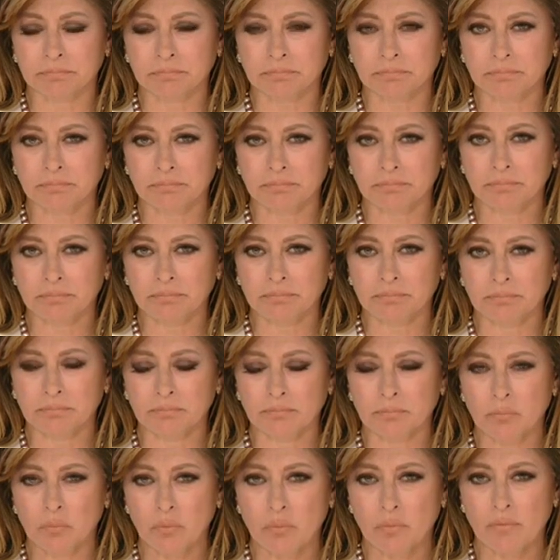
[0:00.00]

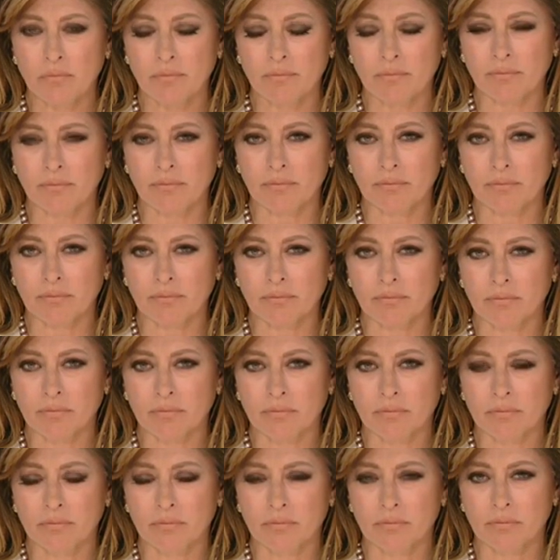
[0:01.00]

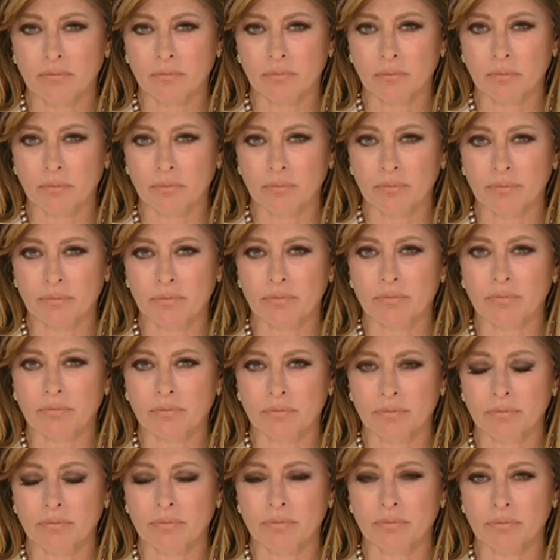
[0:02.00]

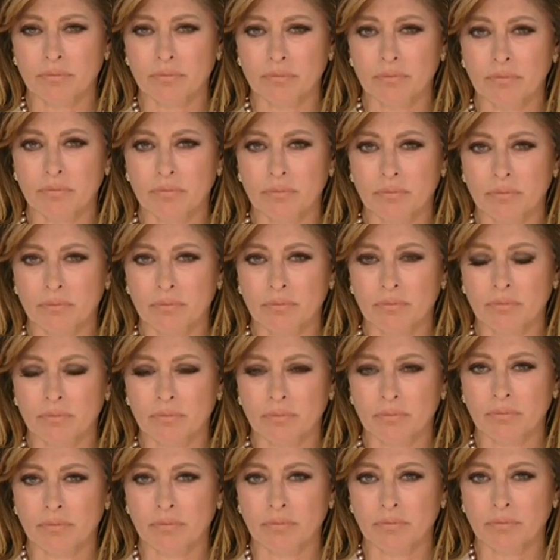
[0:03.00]

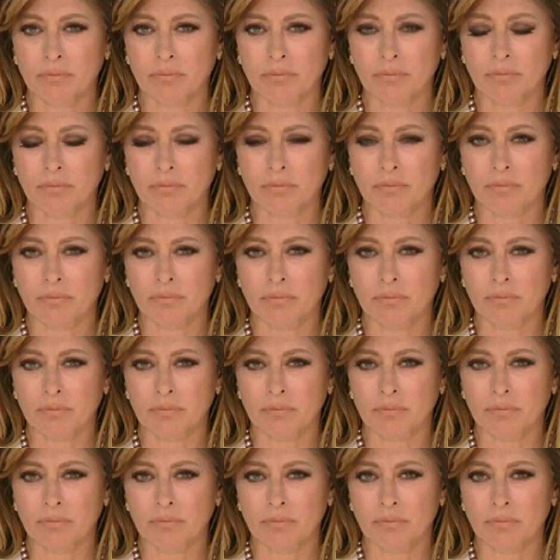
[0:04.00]

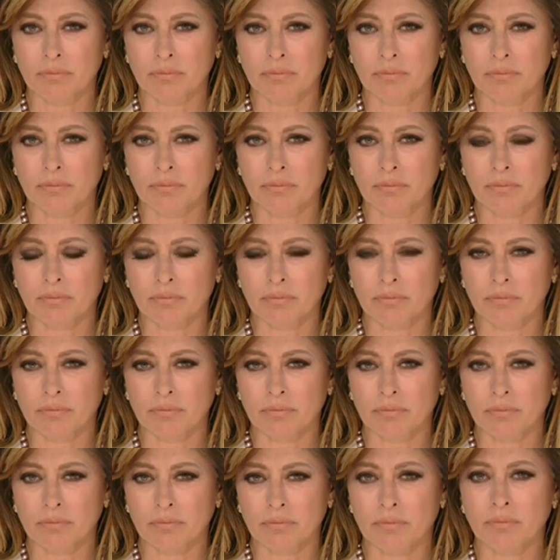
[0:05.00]

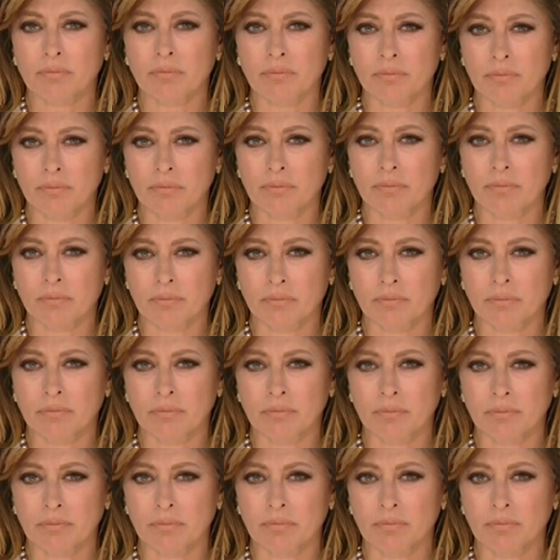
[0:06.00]
(silent)